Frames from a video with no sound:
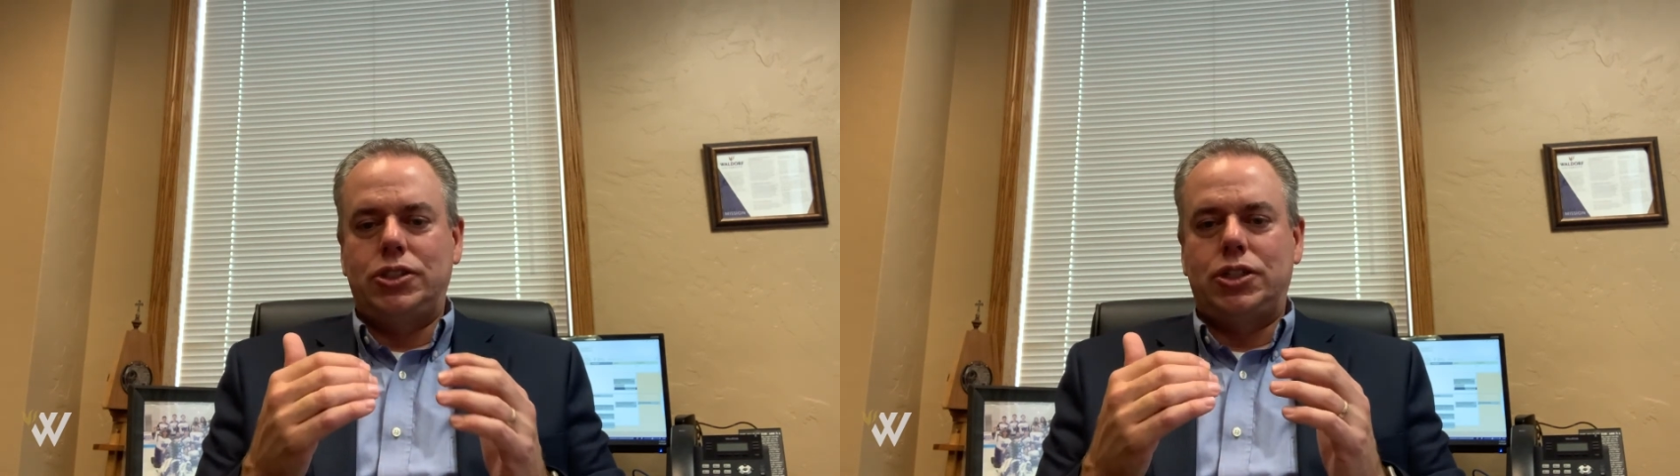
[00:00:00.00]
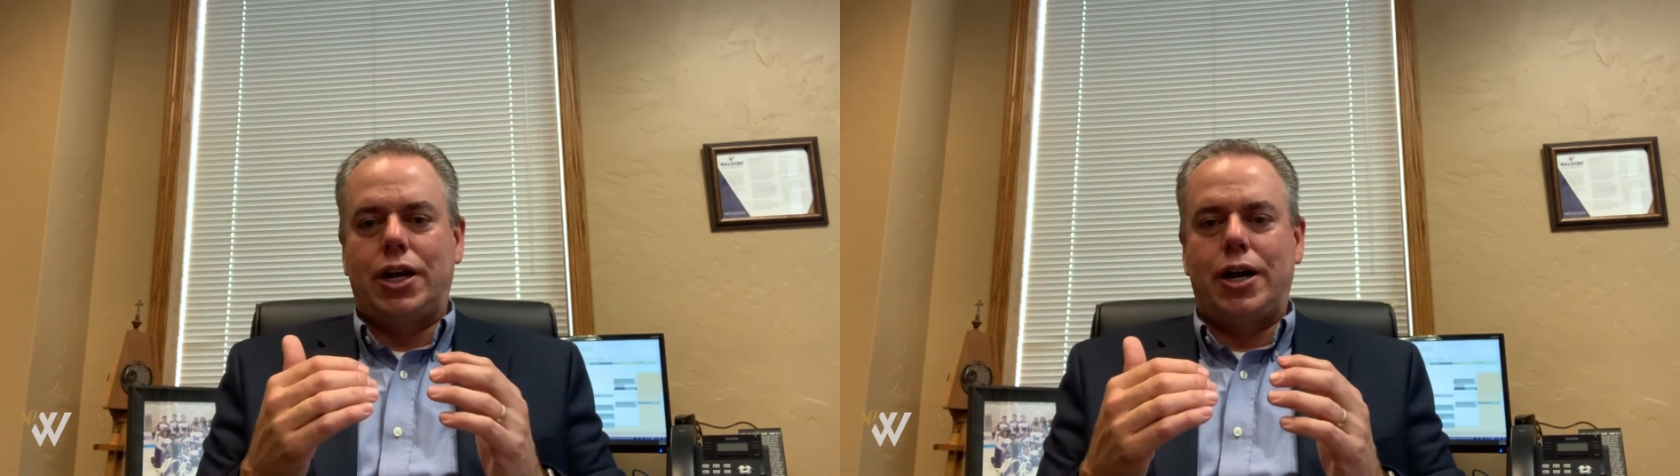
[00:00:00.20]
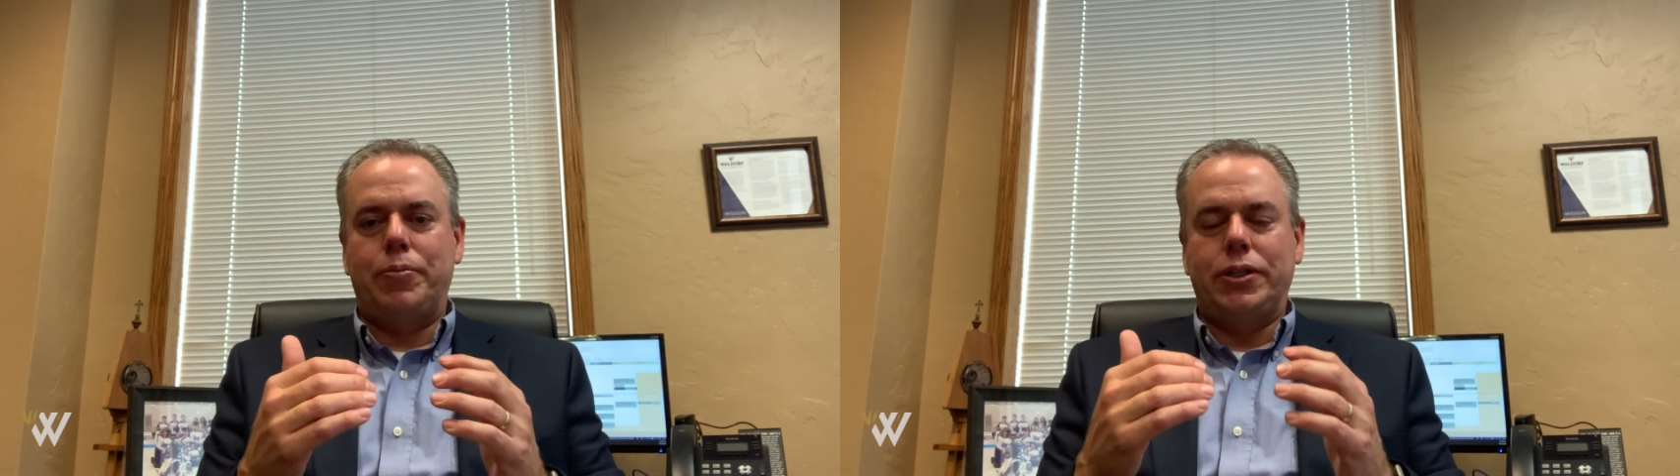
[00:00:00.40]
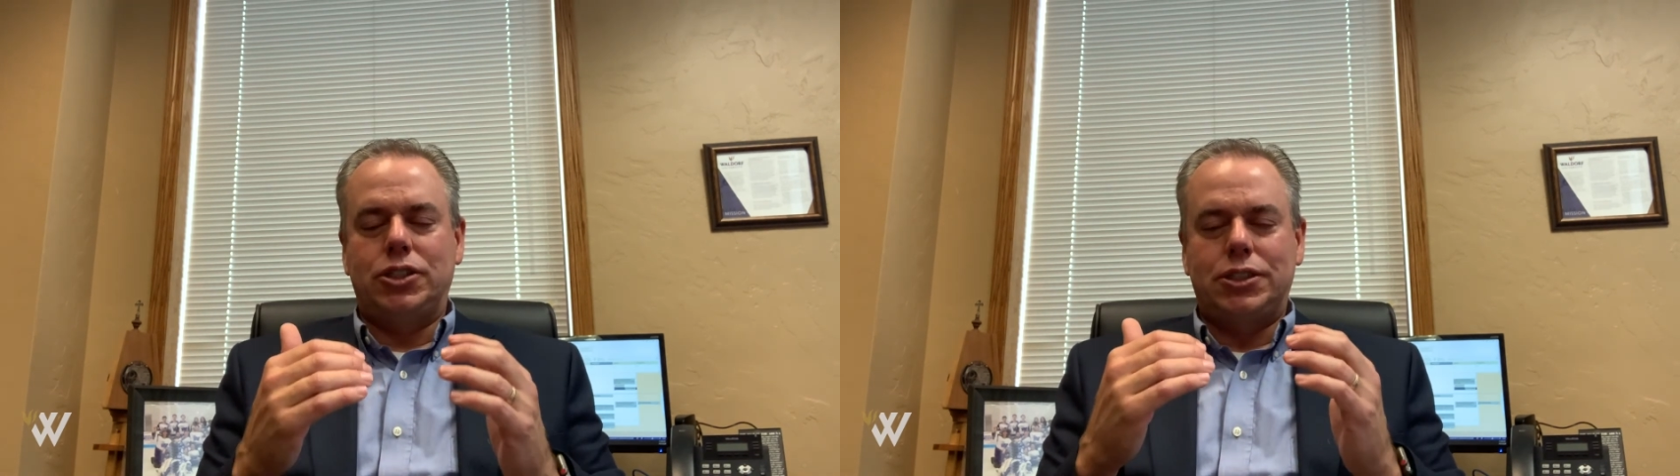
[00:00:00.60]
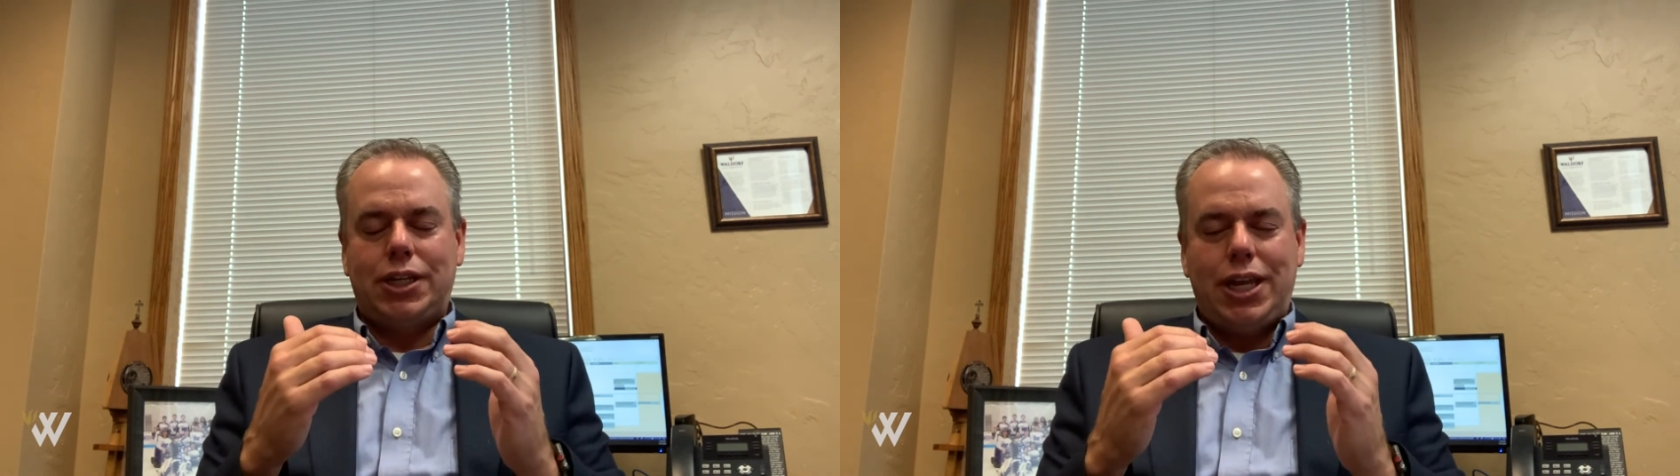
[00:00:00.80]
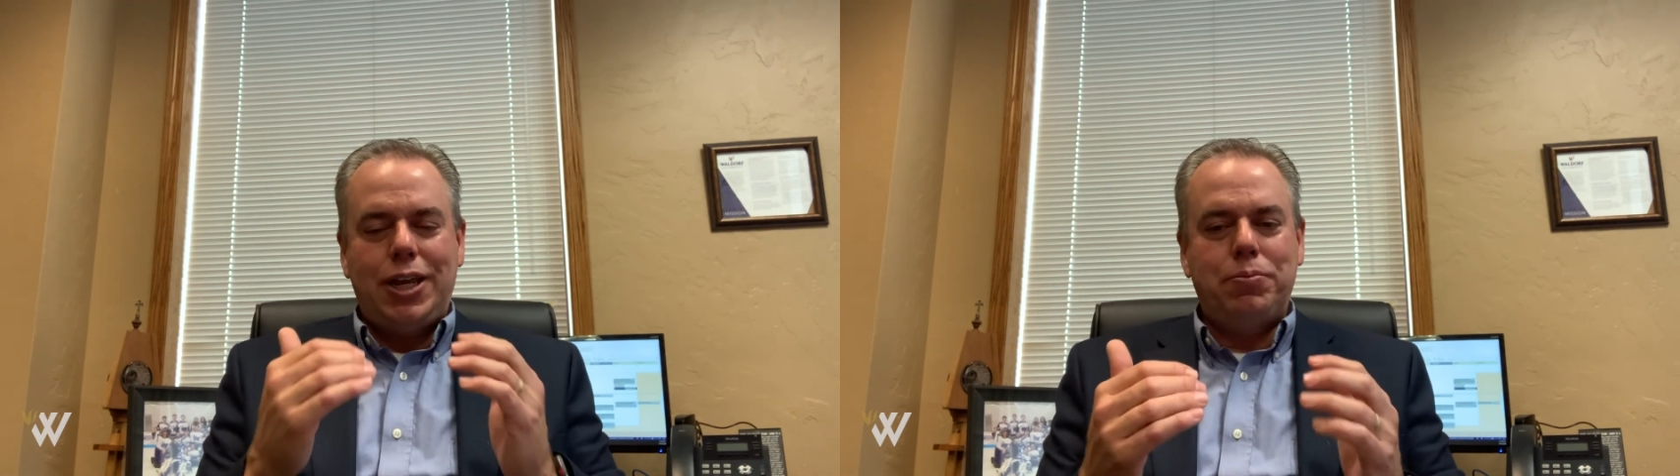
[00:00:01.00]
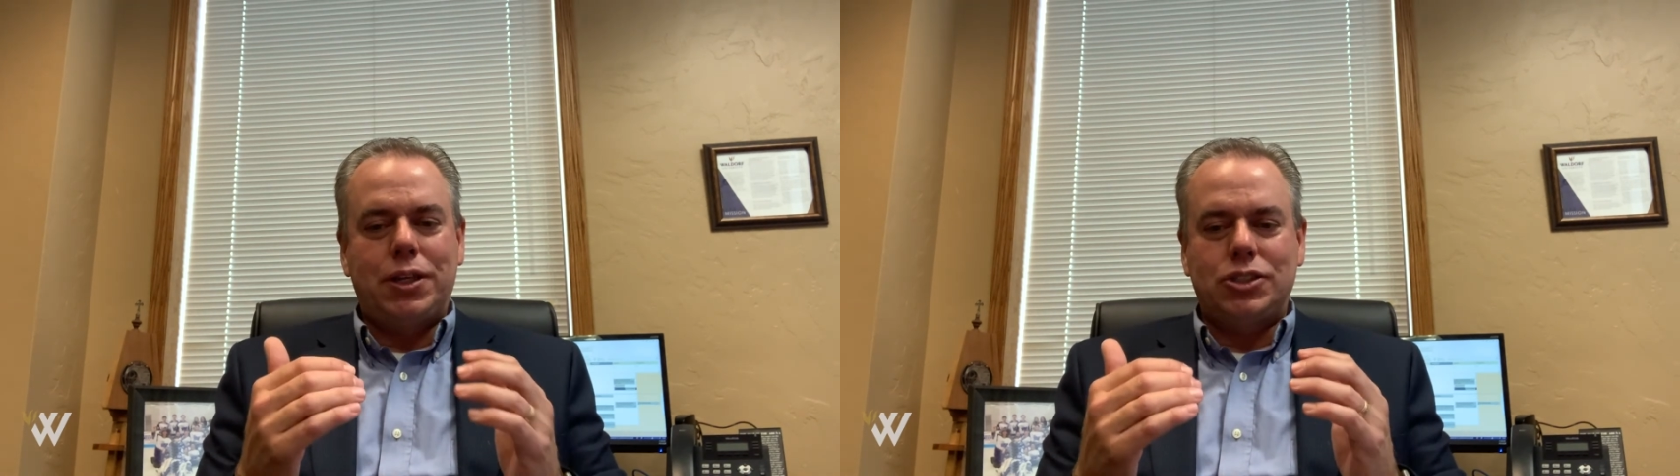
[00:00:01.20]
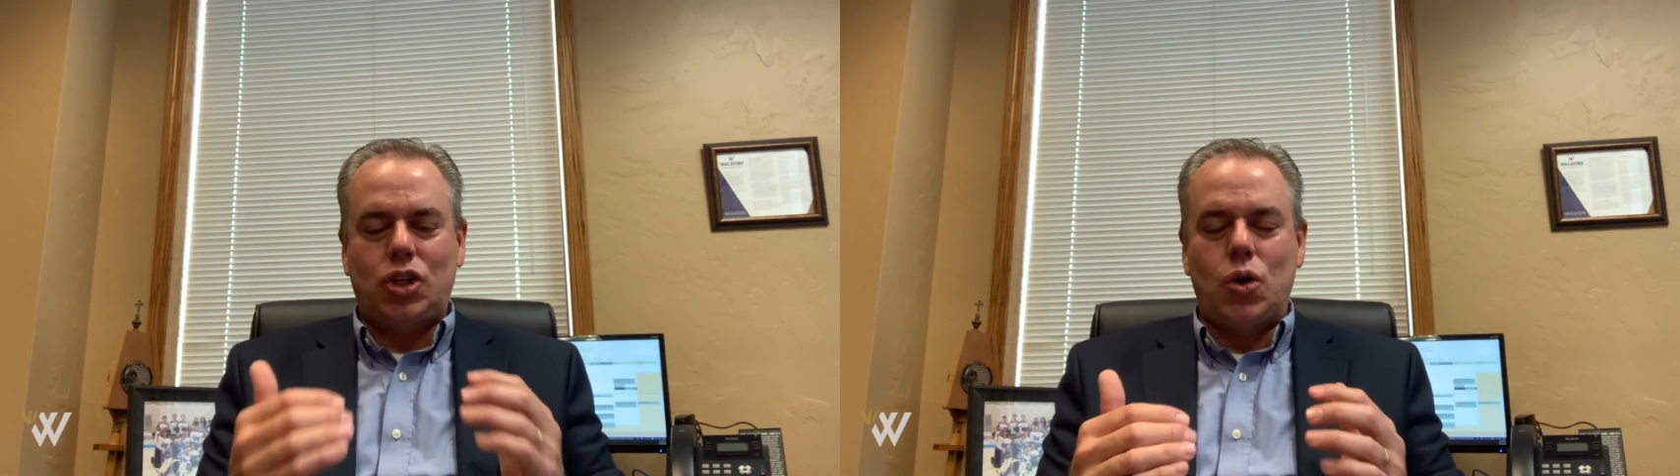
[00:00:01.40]
job and just keep
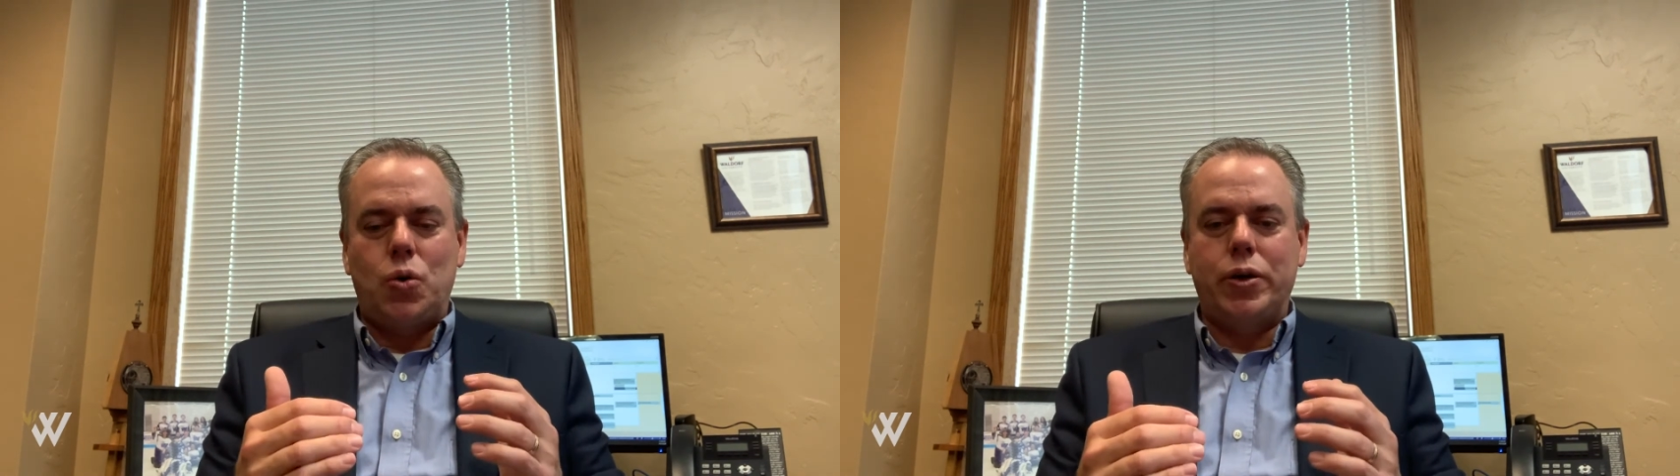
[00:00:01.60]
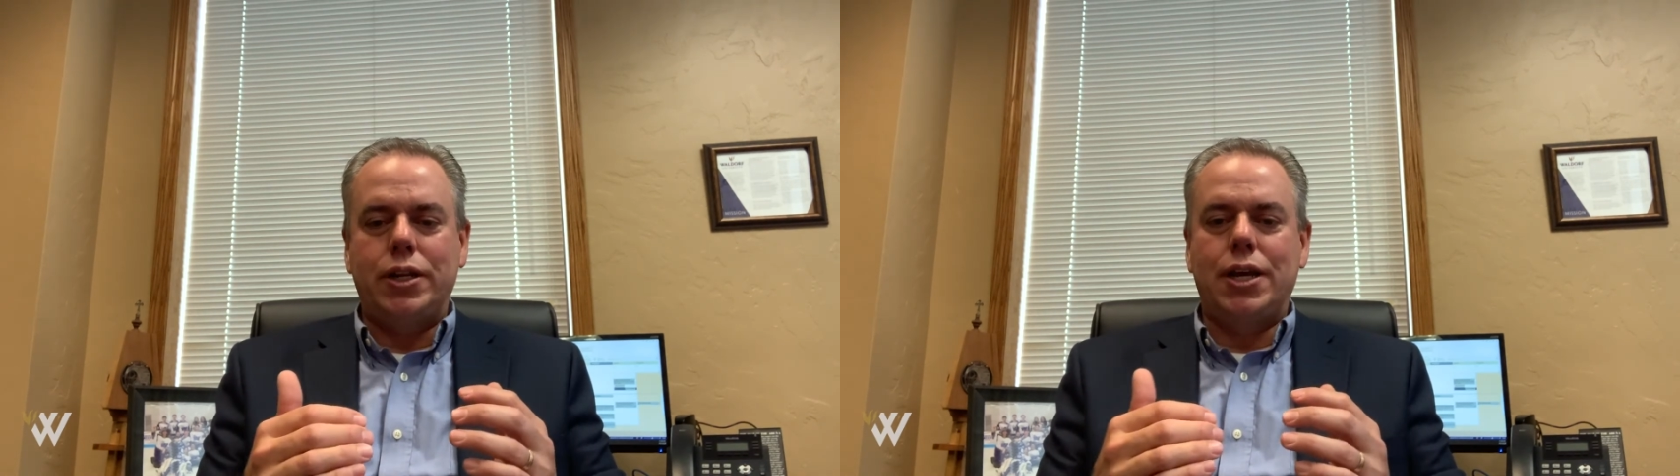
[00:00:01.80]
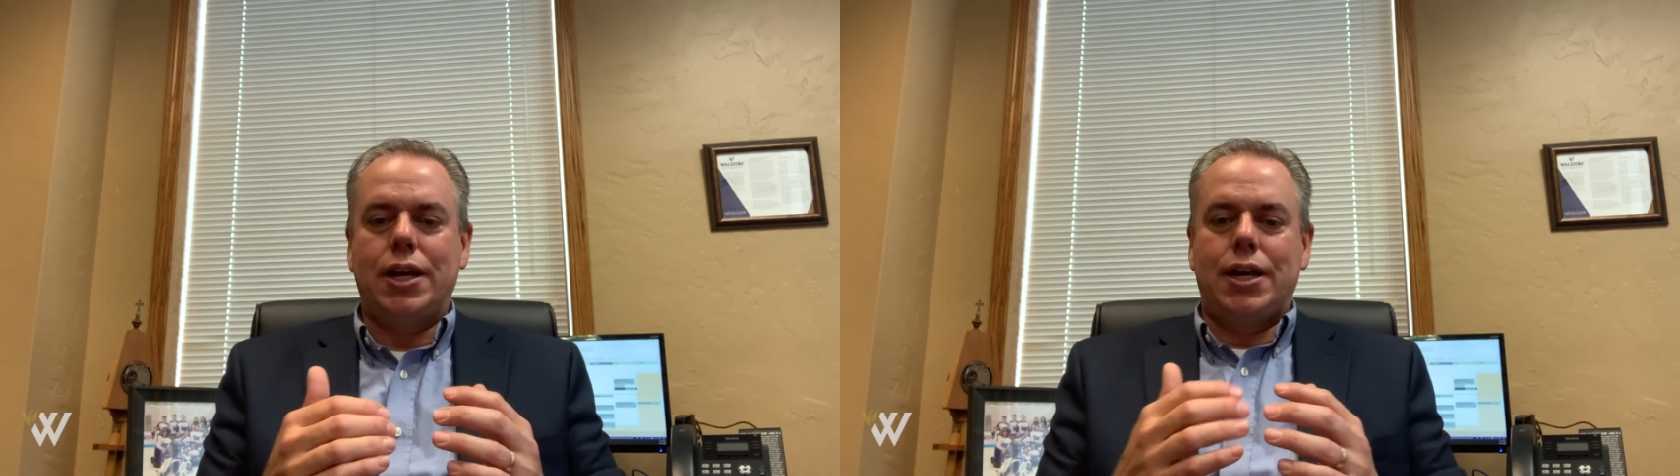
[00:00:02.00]
this going